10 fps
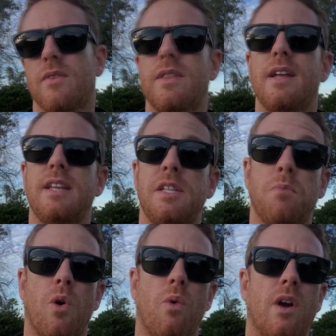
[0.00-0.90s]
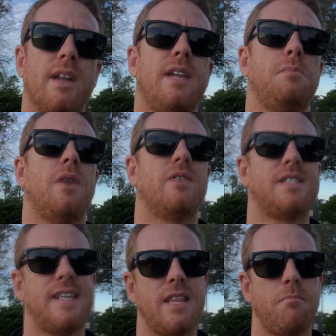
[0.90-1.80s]
everything needs more work. It needs to be able to
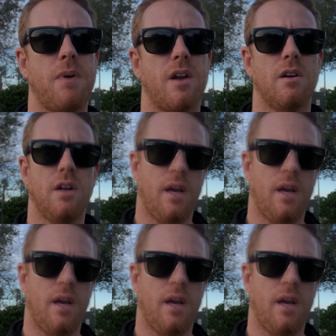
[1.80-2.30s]
see them better.